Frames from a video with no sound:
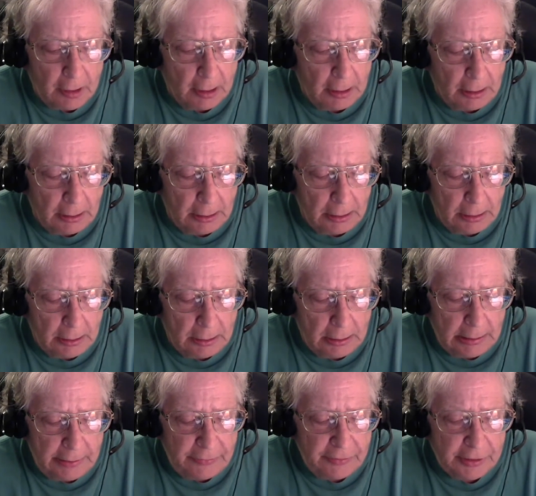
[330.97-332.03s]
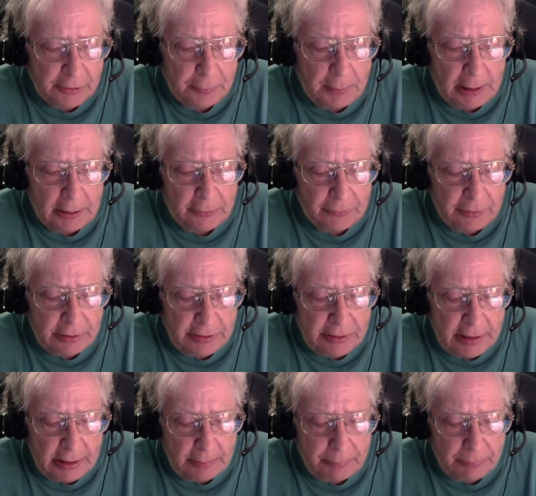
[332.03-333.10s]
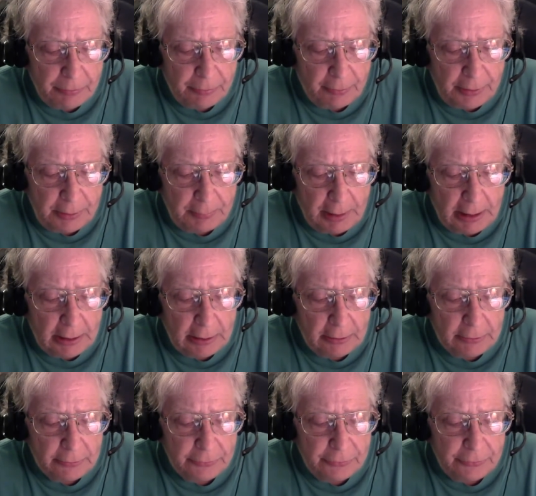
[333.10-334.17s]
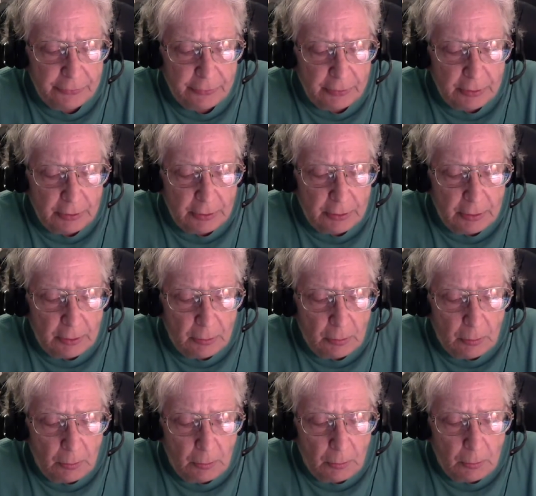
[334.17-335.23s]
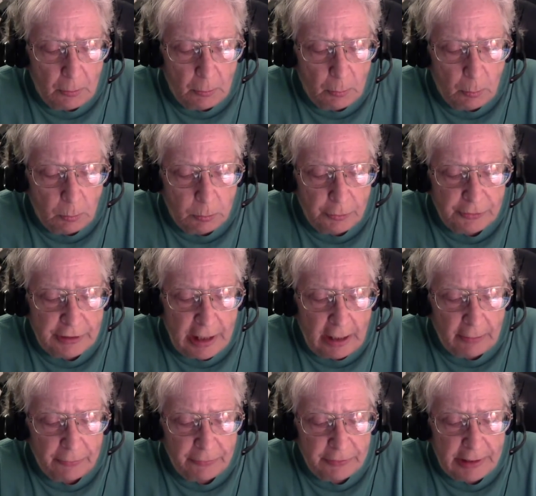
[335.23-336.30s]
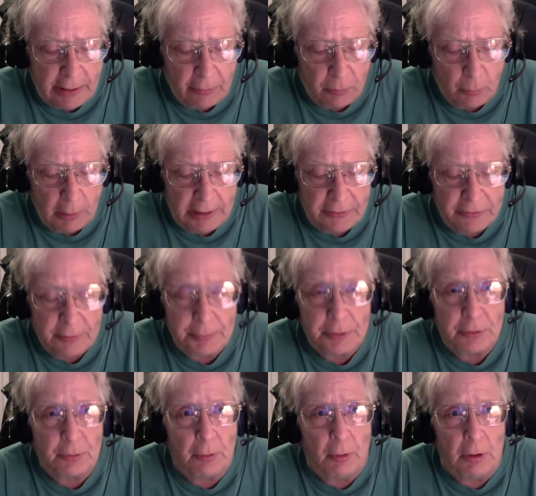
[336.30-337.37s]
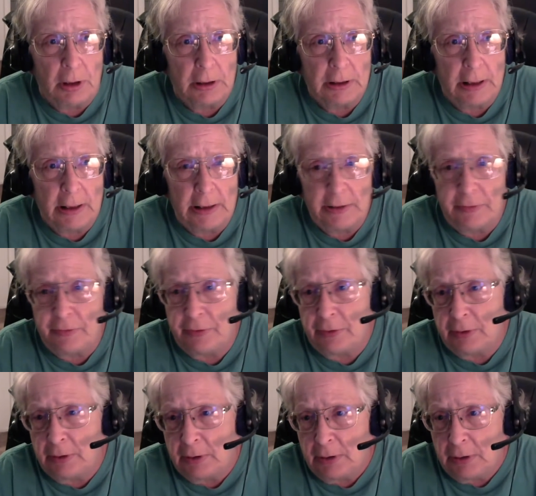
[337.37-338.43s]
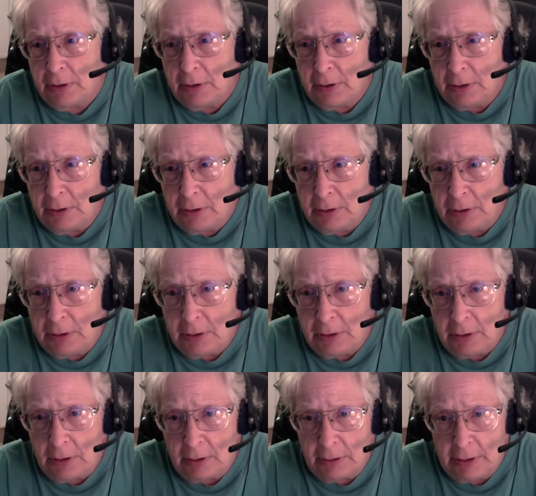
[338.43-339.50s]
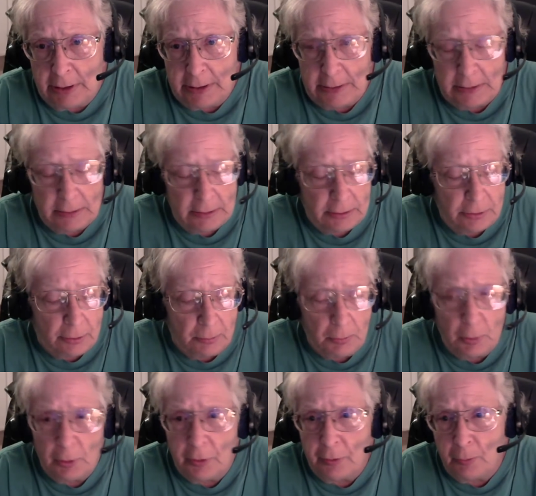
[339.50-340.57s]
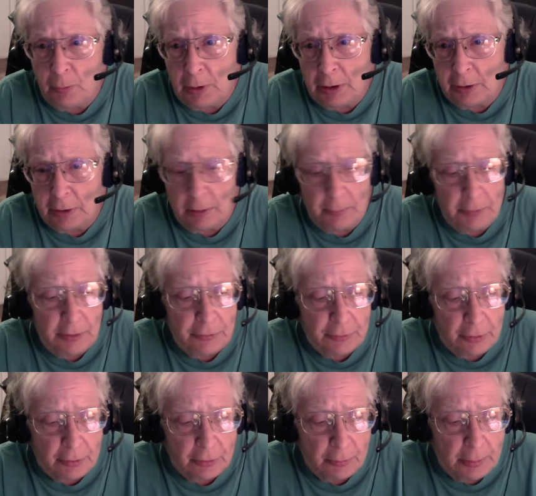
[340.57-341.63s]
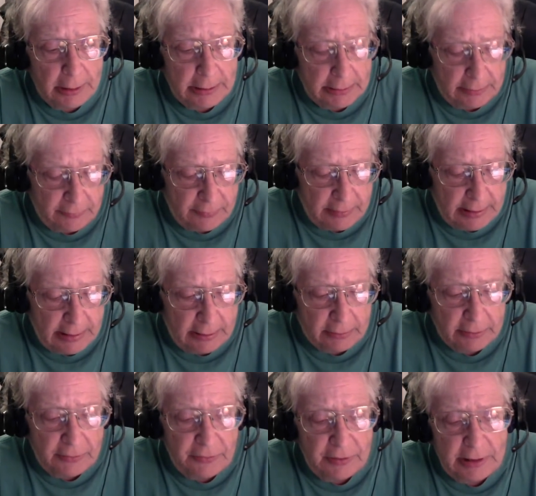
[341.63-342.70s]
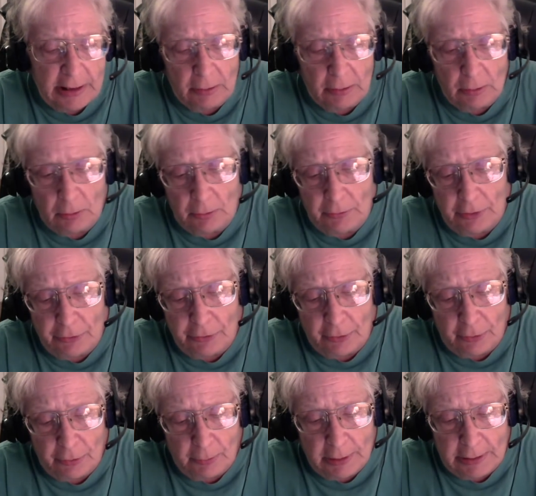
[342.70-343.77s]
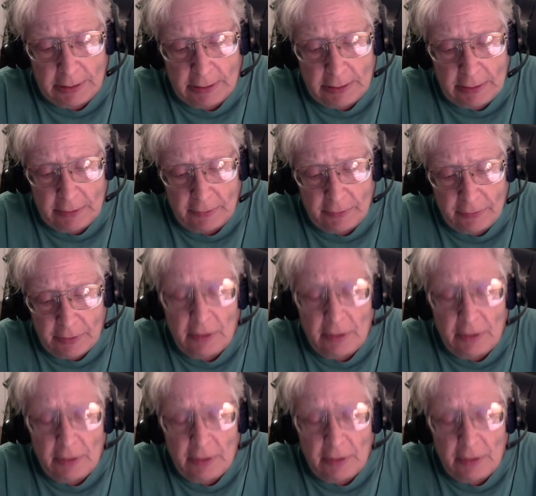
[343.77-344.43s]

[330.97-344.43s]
Uh, at six miles in depth, three miles south southwest of Petrolia, guys. All right, you're more than welcome. This earthquake is now, let's see how old this earthquake is